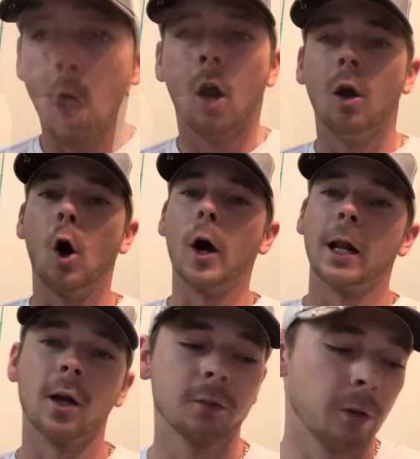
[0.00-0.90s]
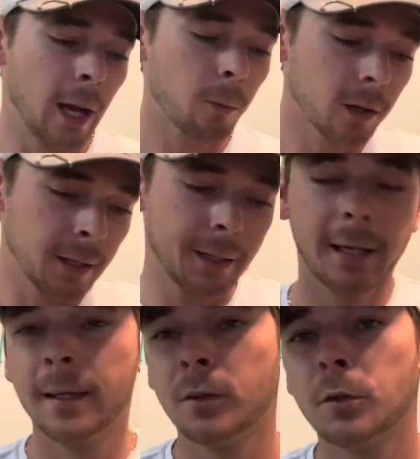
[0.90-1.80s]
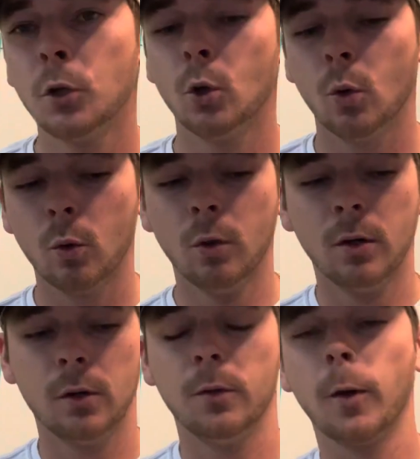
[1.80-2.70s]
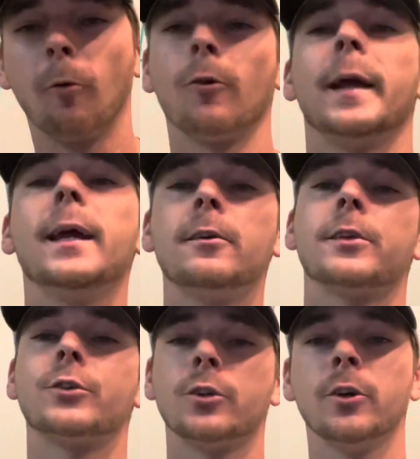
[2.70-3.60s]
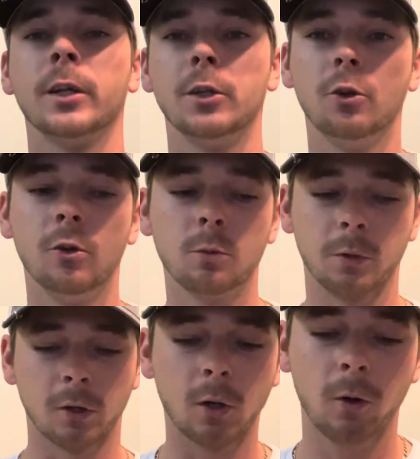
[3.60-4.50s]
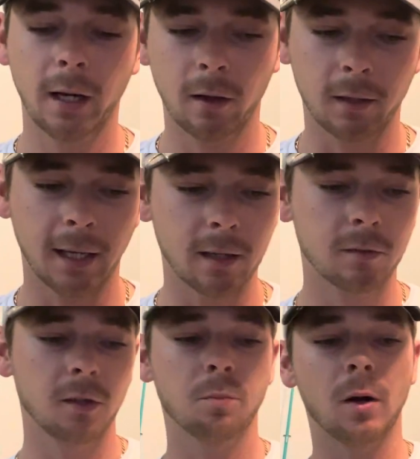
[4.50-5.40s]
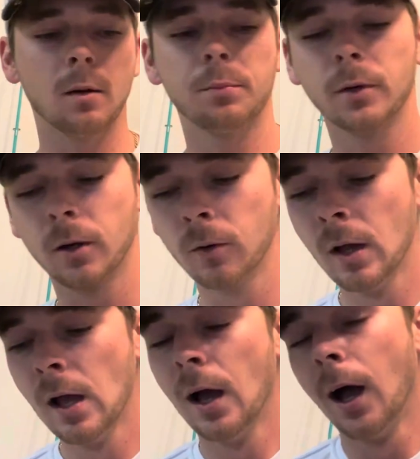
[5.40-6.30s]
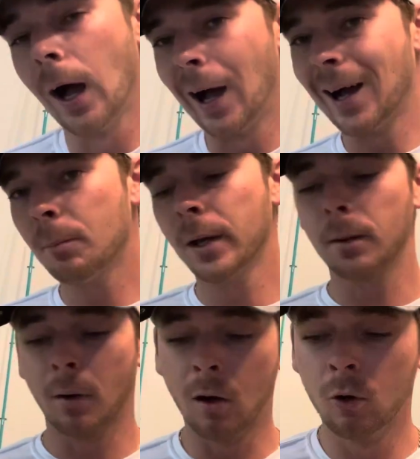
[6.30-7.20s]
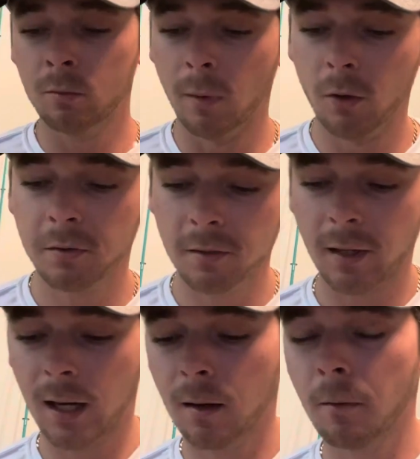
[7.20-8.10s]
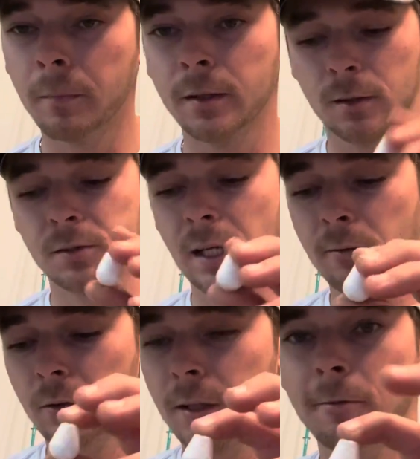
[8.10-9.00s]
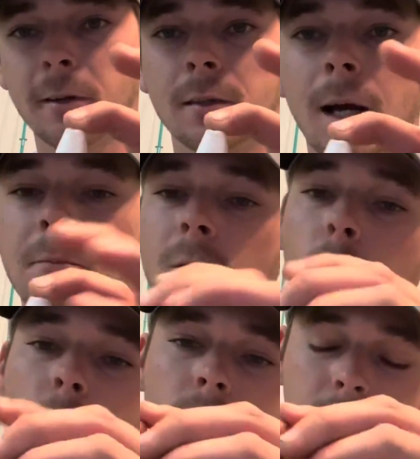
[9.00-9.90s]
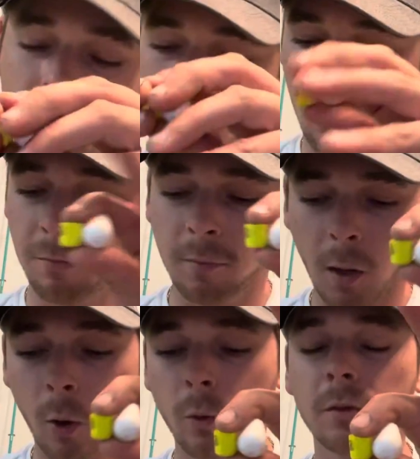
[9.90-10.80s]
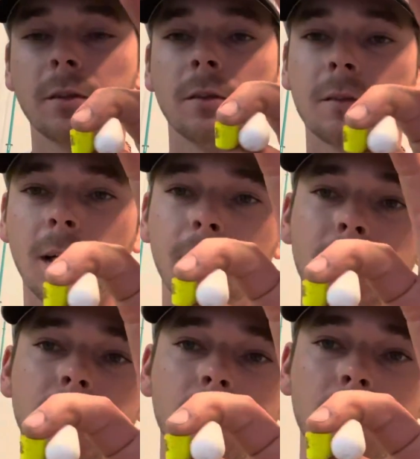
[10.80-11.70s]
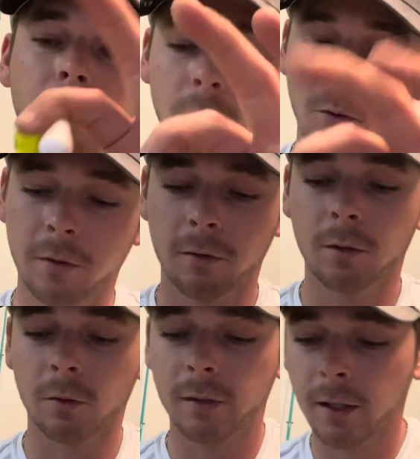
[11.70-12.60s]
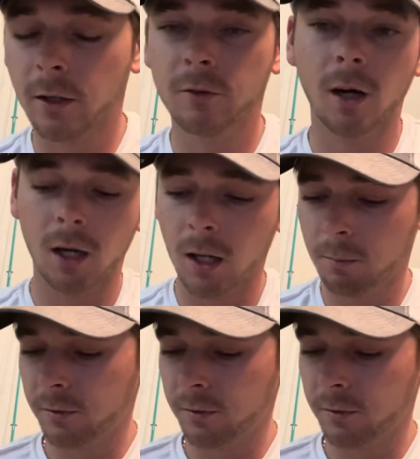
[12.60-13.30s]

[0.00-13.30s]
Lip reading: All right, y'all. So now we're going to get into the rigs that you're going to use when you're going out to catch these pompano. I make my own most of the time. I mean, there's several different types of, you know, floats and stuff that you can use. There's little teardrops.